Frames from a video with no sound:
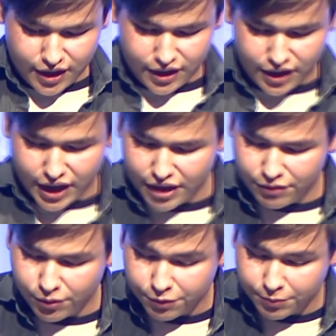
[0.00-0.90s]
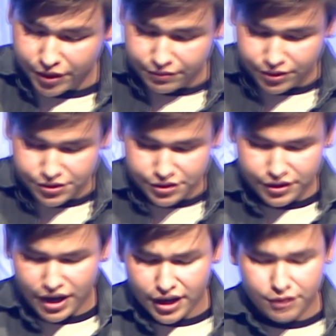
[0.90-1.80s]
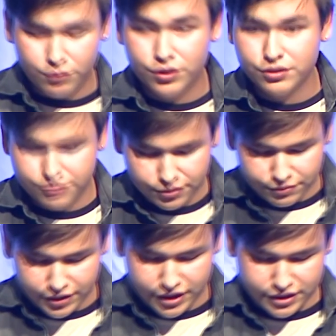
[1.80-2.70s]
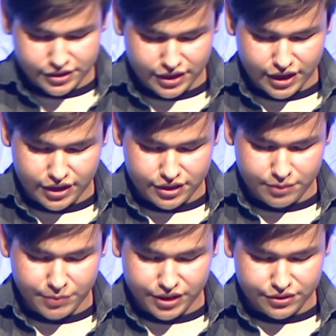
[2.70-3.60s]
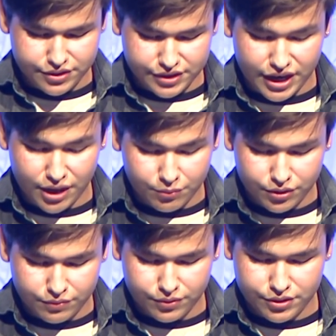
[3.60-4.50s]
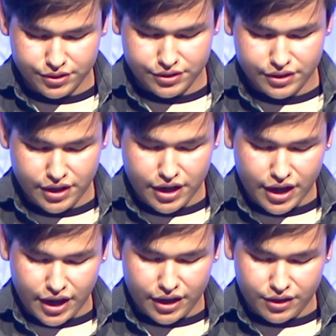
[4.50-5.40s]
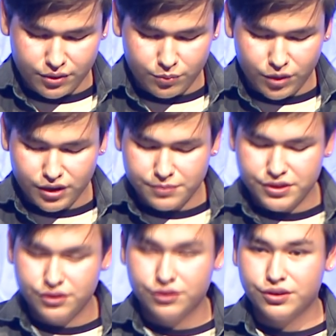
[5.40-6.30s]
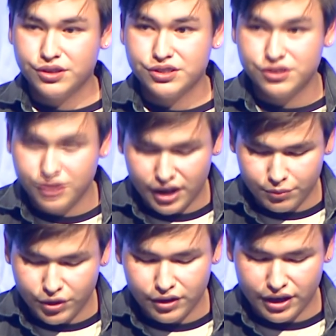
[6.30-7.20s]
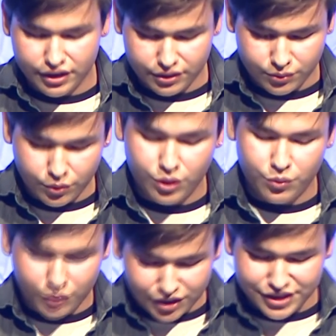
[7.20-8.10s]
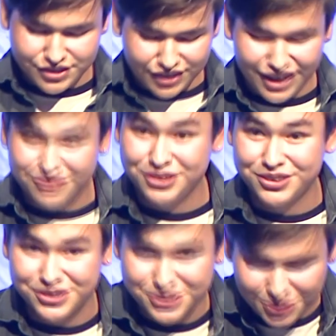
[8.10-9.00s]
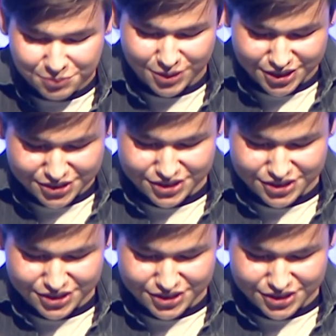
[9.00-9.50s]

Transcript: I have hope for my future. I have wonderful friends and mentors at Workforce, and while I'm still learning, while I still have to learn so much,